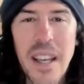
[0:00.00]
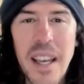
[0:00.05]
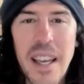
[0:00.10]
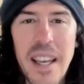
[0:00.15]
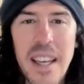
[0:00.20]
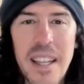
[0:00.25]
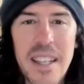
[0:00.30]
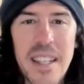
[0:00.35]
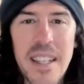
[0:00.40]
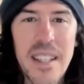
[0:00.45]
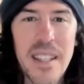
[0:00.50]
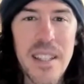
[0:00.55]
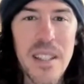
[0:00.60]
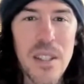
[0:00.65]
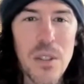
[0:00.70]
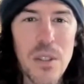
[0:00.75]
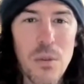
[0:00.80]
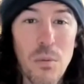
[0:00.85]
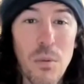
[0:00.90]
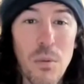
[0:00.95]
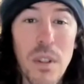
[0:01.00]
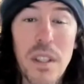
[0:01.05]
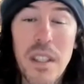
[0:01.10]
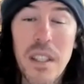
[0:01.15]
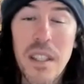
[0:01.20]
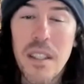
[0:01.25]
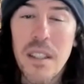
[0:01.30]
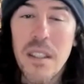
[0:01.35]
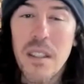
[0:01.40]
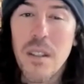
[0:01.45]
And he's
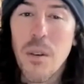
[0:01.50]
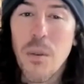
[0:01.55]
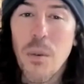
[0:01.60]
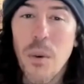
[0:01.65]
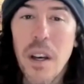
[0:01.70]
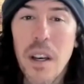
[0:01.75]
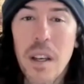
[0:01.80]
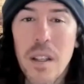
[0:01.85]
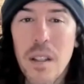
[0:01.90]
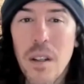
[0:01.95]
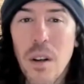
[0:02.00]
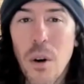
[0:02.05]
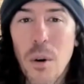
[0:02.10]
really quite